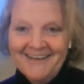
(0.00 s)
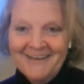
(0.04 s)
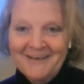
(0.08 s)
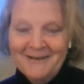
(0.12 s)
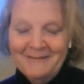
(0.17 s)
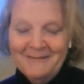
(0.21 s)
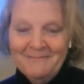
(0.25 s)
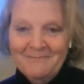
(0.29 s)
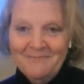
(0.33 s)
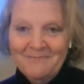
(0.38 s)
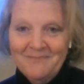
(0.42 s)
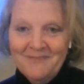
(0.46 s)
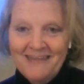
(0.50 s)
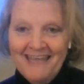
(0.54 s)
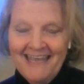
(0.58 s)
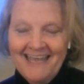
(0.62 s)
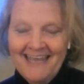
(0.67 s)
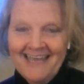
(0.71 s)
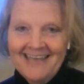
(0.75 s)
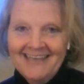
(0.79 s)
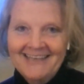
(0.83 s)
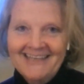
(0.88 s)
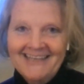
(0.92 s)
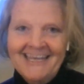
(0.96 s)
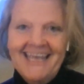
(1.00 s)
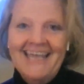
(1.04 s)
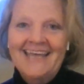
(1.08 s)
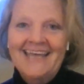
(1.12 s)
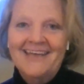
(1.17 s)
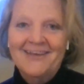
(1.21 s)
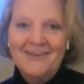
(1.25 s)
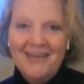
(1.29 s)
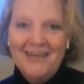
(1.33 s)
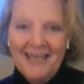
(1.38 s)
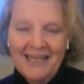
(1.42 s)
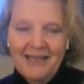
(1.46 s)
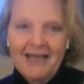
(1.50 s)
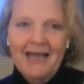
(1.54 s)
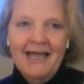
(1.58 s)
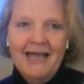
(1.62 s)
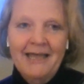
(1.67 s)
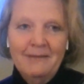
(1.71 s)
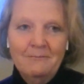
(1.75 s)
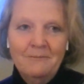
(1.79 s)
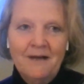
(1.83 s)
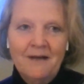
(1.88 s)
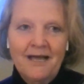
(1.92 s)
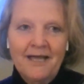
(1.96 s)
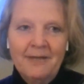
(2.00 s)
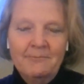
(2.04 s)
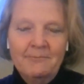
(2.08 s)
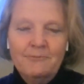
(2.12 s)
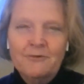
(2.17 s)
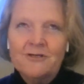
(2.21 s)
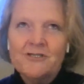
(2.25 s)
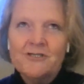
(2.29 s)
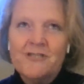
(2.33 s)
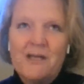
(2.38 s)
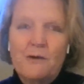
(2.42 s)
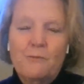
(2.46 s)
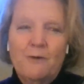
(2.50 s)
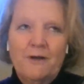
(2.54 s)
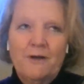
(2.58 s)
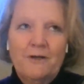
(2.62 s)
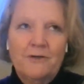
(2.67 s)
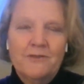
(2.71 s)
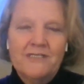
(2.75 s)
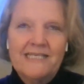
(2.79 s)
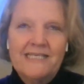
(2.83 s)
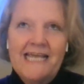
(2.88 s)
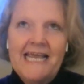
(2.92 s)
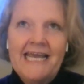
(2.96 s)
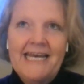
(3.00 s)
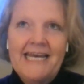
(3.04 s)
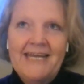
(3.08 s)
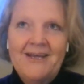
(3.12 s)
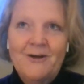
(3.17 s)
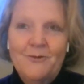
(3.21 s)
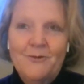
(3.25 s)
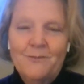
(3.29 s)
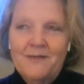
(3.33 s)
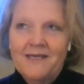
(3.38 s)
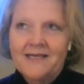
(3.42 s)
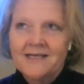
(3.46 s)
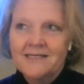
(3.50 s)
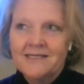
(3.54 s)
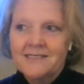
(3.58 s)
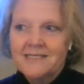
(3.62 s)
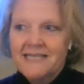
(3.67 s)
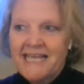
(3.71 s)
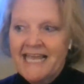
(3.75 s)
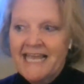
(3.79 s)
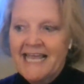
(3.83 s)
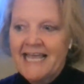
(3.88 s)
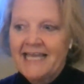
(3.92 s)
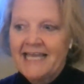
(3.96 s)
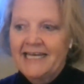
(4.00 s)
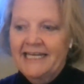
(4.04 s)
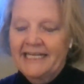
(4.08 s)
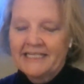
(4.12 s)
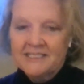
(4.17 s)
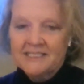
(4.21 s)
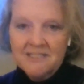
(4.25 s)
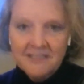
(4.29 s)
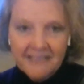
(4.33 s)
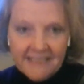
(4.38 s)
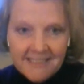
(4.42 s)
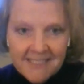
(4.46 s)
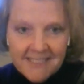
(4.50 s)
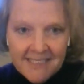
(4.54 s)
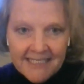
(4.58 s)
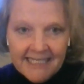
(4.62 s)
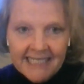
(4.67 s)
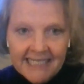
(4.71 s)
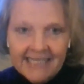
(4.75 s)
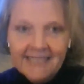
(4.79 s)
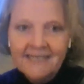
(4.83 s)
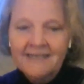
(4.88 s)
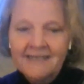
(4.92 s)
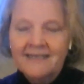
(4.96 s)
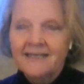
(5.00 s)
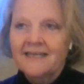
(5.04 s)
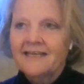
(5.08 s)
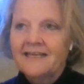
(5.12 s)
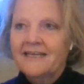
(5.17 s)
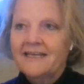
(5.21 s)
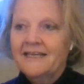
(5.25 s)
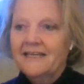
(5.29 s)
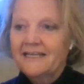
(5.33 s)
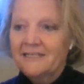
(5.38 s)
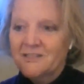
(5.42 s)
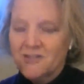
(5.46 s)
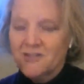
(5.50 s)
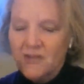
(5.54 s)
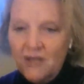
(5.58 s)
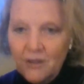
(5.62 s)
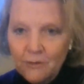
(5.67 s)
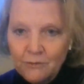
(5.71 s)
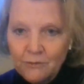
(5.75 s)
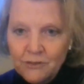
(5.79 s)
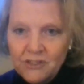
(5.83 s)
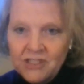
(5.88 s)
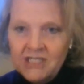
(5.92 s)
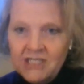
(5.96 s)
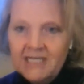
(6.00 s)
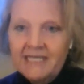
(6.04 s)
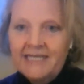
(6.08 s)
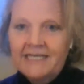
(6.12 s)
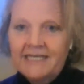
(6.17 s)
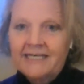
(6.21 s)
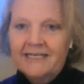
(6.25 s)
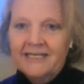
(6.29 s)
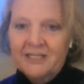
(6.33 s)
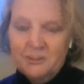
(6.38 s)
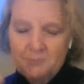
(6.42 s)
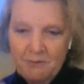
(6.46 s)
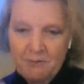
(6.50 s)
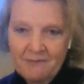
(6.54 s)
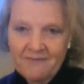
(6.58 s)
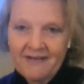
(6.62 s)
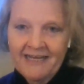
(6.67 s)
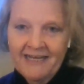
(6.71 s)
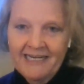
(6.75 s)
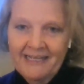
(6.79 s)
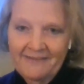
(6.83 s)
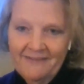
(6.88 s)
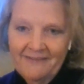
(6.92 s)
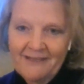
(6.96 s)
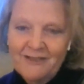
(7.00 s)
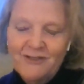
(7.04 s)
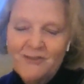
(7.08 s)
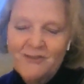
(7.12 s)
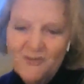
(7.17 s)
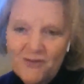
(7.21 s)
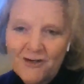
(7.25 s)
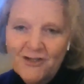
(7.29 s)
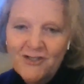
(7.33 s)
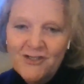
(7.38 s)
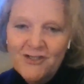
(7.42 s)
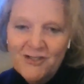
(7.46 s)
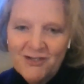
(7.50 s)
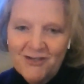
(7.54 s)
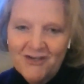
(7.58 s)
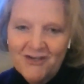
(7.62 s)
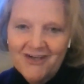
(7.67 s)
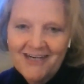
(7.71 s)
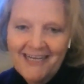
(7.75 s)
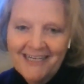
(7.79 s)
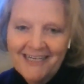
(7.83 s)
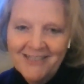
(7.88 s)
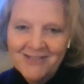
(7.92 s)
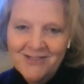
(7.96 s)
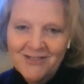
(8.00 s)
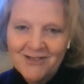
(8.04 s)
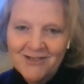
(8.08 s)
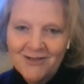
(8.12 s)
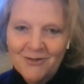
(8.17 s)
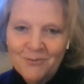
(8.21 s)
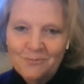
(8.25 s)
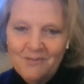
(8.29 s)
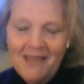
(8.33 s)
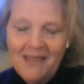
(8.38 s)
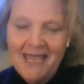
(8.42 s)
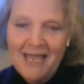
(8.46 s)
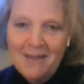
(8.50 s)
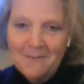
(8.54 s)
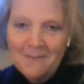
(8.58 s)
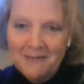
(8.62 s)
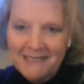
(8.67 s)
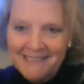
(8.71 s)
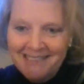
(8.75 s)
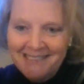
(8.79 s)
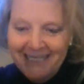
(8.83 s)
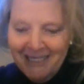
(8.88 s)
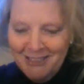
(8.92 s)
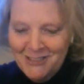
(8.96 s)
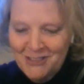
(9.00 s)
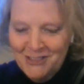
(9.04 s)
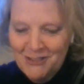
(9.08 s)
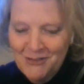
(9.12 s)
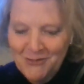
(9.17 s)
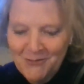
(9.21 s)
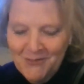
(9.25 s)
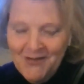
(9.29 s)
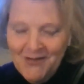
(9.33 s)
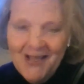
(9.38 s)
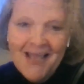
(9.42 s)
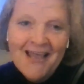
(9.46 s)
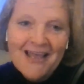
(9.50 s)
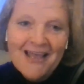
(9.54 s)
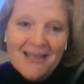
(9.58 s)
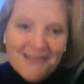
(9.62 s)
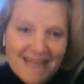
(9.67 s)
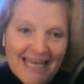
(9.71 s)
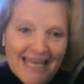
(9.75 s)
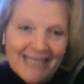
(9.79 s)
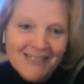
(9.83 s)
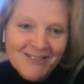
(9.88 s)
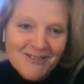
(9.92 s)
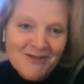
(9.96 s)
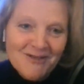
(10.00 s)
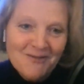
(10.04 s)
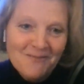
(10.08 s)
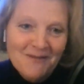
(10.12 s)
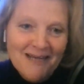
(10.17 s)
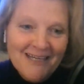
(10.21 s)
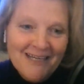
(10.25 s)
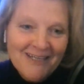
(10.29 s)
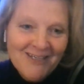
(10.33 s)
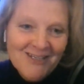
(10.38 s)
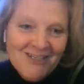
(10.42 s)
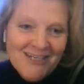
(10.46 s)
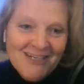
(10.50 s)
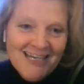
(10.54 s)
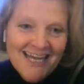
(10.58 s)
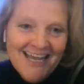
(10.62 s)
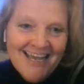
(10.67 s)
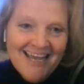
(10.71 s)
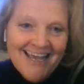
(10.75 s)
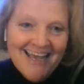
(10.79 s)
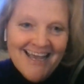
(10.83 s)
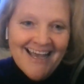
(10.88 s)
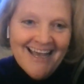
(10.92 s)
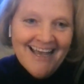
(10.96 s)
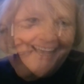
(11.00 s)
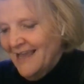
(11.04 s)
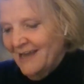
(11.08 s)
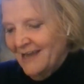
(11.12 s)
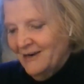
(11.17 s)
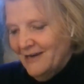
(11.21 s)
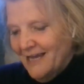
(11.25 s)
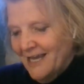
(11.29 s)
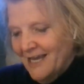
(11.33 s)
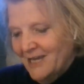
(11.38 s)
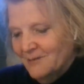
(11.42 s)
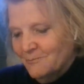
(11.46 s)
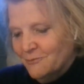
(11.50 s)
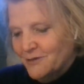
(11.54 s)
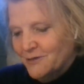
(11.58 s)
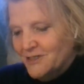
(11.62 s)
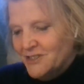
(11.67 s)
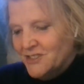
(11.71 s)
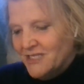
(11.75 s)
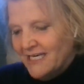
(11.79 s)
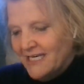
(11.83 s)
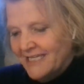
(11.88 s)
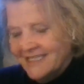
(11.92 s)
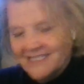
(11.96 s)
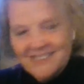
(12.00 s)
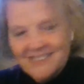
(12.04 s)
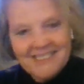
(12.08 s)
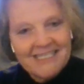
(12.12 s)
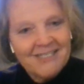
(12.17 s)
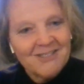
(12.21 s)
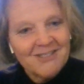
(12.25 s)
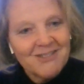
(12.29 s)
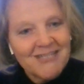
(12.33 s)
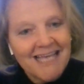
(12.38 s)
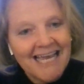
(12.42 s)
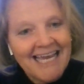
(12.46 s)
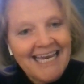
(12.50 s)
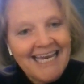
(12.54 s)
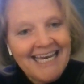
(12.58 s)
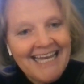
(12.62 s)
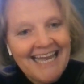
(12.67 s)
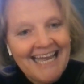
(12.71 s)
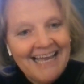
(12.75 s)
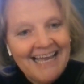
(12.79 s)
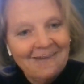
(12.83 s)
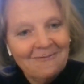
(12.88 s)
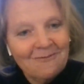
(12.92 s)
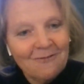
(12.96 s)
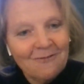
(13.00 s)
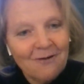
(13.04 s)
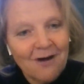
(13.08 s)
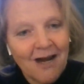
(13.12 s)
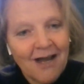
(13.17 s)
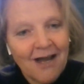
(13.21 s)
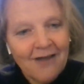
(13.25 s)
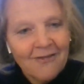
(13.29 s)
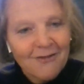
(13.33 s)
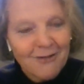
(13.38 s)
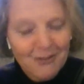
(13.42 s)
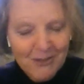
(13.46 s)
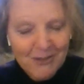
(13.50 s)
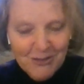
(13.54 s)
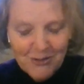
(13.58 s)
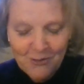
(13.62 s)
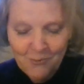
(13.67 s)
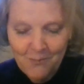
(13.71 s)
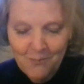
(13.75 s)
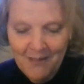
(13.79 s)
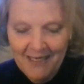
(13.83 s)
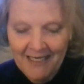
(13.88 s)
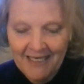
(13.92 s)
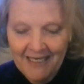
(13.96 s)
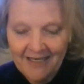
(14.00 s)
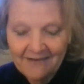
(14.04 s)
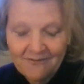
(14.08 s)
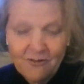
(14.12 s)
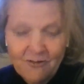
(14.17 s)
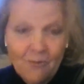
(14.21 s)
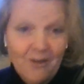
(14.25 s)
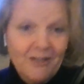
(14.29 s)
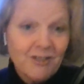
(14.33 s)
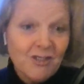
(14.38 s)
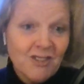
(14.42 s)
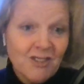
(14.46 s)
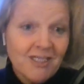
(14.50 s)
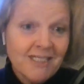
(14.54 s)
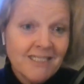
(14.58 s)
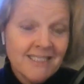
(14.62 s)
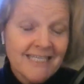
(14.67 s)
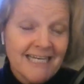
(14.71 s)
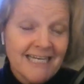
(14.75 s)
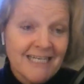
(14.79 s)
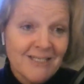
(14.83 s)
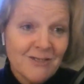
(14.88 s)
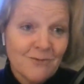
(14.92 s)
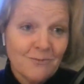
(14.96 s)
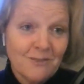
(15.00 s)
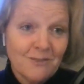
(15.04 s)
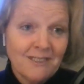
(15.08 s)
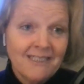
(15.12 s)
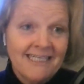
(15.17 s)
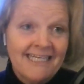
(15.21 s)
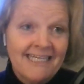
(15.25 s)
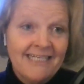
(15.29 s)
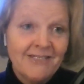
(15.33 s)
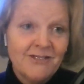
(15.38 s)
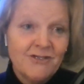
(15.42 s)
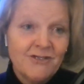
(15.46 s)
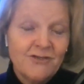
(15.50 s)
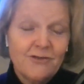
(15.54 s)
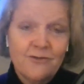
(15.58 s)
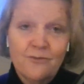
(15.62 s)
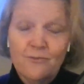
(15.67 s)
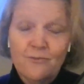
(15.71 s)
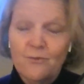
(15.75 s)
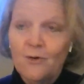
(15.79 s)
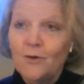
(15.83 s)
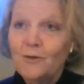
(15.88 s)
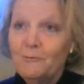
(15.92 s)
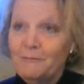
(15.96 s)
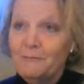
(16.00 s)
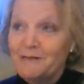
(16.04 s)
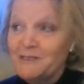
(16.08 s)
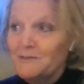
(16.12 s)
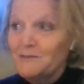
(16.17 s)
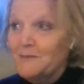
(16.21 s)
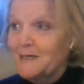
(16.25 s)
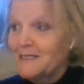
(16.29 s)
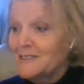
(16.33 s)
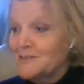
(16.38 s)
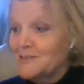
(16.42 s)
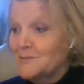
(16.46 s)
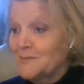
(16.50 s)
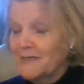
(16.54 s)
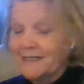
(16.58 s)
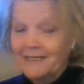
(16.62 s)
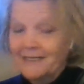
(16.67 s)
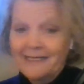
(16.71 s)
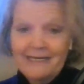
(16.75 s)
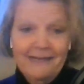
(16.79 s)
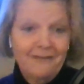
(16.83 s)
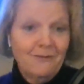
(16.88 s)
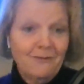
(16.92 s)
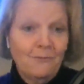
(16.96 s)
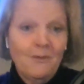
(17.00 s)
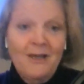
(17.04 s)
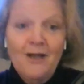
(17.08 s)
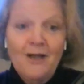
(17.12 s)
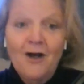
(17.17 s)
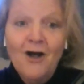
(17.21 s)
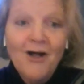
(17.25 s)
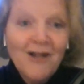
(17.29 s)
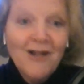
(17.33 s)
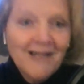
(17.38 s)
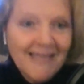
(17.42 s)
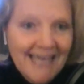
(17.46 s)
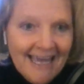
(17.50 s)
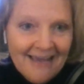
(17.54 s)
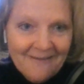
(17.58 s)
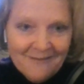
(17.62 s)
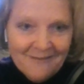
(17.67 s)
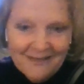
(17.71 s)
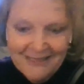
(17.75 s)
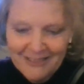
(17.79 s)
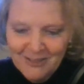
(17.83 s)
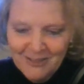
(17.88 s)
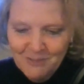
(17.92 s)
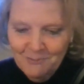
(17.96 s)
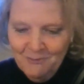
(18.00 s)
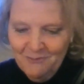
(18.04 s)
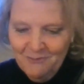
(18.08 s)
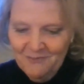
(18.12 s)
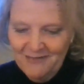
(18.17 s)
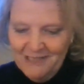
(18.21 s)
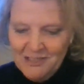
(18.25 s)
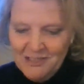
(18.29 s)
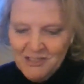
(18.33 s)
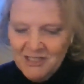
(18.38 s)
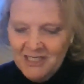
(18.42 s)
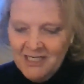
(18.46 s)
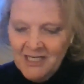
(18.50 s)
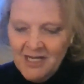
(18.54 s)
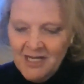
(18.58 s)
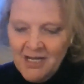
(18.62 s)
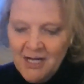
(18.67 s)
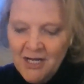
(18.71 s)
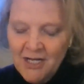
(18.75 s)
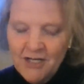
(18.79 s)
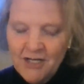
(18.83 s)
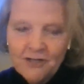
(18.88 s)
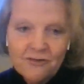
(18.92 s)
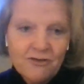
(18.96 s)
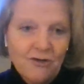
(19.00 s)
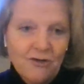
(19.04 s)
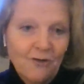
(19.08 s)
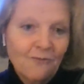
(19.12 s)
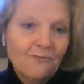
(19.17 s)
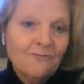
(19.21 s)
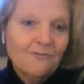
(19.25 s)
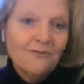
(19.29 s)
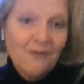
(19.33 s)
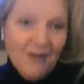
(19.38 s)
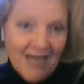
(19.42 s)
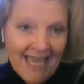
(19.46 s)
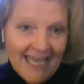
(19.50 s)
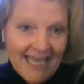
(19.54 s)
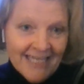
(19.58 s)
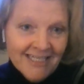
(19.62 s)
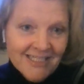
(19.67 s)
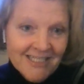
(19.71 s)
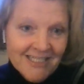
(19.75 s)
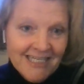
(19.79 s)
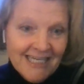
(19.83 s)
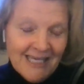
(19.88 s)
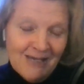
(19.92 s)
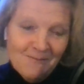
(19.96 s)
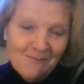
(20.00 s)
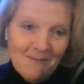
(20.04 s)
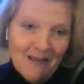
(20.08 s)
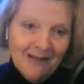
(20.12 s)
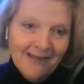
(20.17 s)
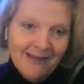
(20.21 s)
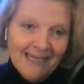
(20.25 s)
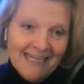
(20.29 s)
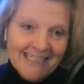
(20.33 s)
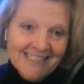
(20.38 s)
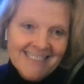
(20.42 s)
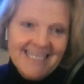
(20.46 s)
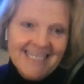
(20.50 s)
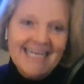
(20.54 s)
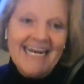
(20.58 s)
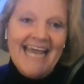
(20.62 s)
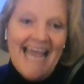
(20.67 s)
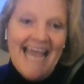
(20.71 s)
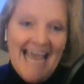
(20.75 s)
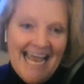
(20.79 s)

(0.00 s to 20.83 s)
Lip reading: And I appreciate what you're saying here because again, it's listening, it's coaching, it's providing that structure. And so, Pam, I say to you, thanks so much And I appreciate this insight. And for others who may have questions as it relates to the role and responsibility that we all have in this profession, don't forget to email us at